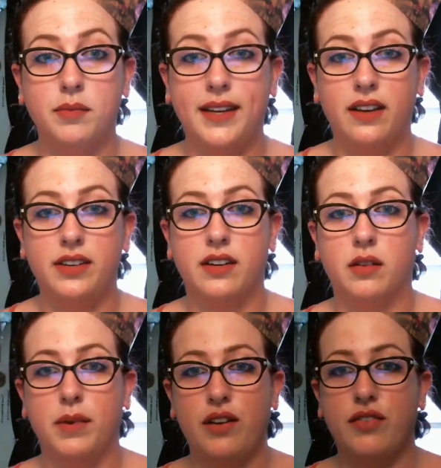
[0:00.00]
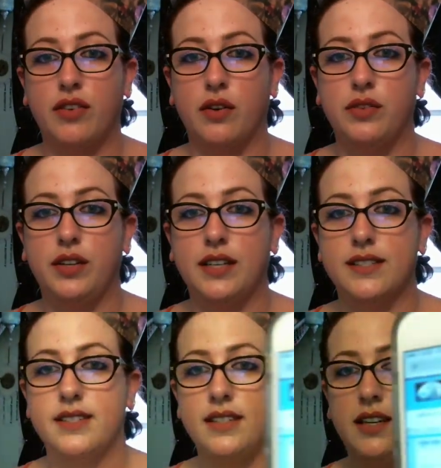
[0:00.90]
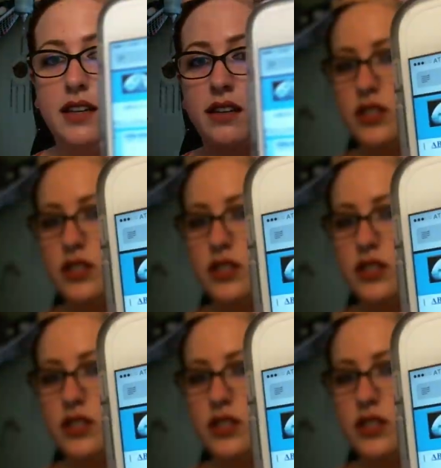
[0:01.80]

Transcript: I have it here on my phone, you can see.